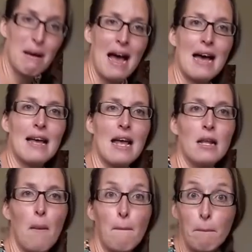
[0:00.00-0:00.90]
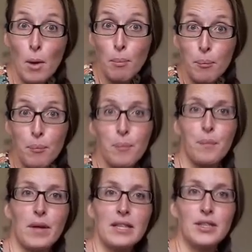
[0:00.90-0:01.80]
apart, and boop,
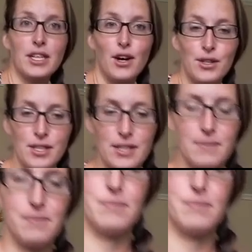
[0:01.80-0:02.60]
and she goes.